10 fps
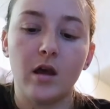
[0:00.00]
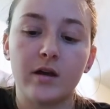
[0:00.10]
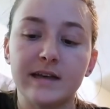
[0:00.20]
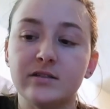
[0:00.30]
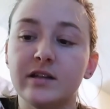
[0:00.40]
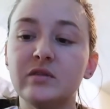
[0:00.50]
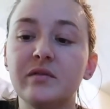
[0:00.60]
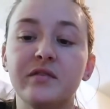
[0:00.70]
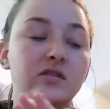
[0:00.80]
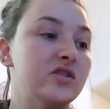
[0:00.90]
Okay, so this
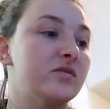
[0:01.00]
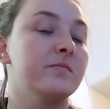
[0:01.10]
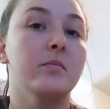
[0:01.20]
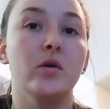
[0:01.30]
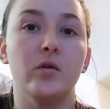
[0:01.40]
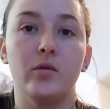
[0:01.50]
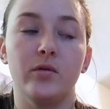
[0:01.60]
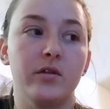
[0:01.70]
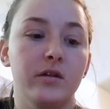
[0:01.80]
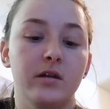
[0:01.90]
one feels
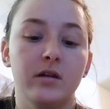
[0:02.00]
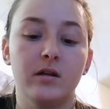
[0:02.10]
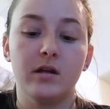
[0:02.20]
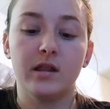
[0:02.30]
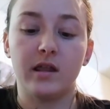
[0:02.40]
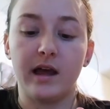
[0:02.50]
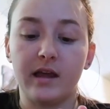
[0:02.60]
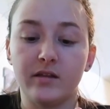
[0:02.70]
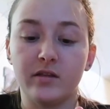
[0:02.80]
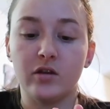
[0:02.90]
smooth,
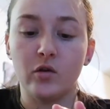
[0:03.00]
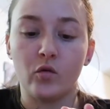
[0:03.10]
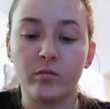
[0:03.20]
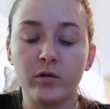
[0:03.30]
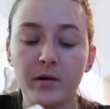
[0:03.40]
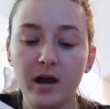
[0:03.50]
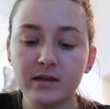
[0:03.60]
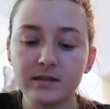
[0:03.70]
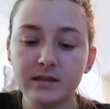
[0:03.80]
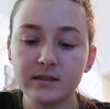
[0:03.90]
like the normal
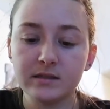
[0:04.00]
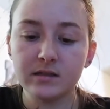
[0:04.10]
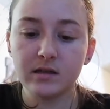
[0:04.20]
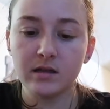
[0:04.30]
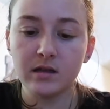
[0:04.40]
boxes.